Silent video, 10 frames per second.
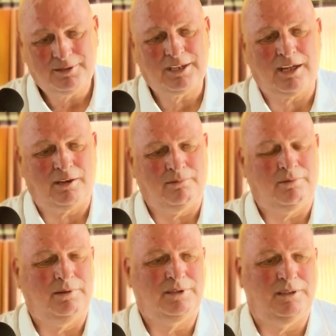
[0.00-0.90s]
getting
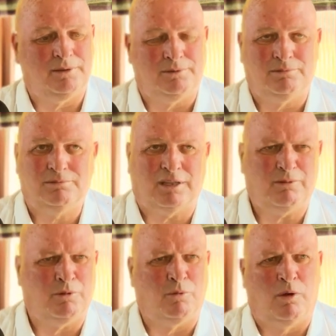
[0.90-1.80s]
to I
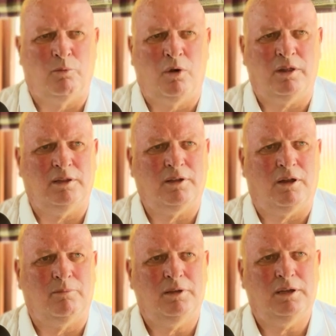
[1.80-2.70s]
think we were one one at the
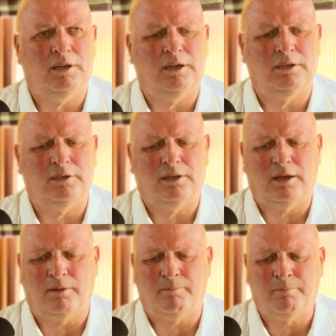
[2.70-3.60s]
time, and
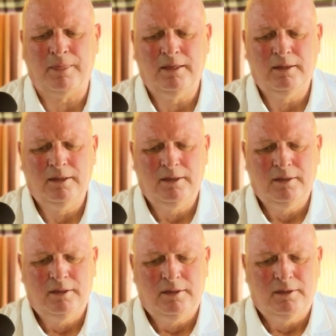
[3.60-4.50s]
um, at the end of
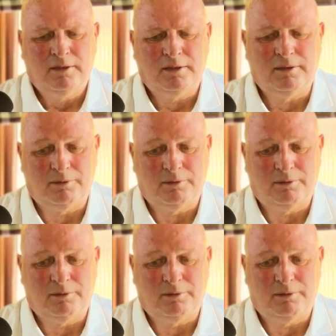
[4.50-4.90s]
the game, wasn't it?